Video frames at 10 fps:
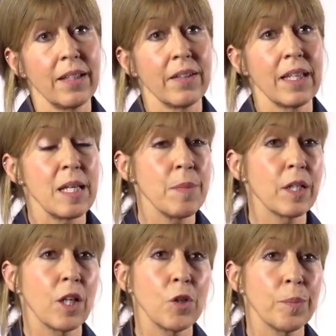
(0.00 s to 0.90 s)
The
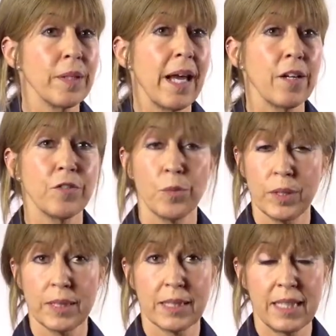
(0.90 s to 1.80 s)
hemoglobin
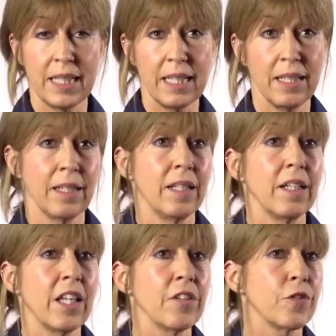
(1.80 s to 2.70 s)
alpha-1c
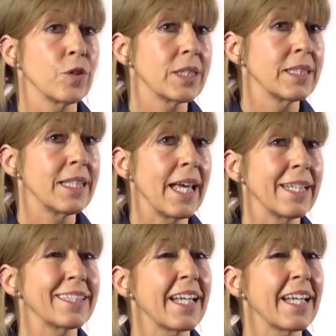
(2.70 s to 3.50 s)
therefore is a test